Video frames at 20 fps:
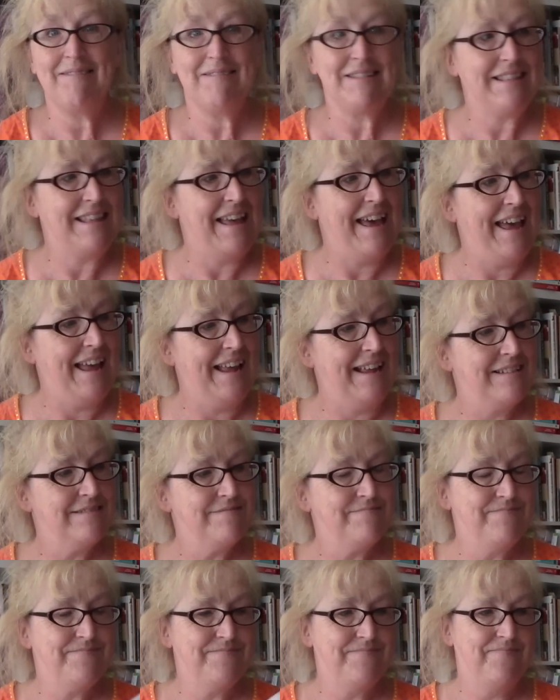would they?
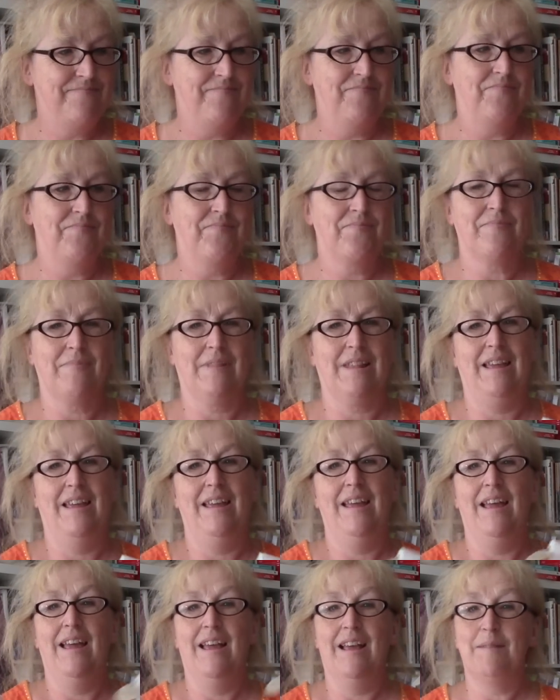
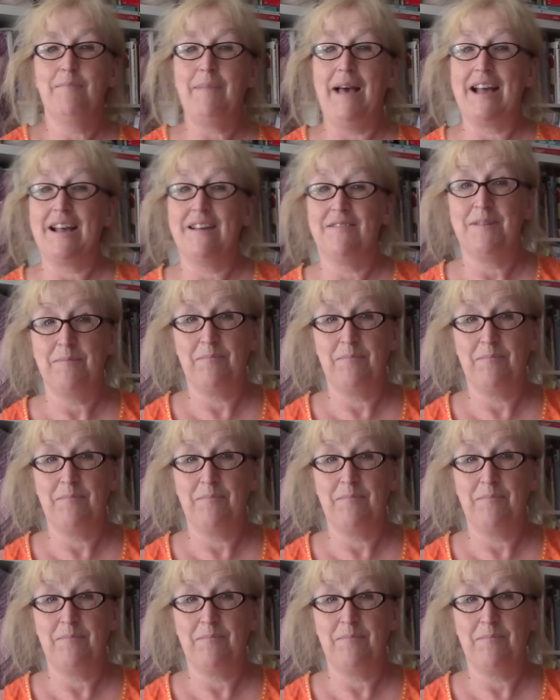Pack of the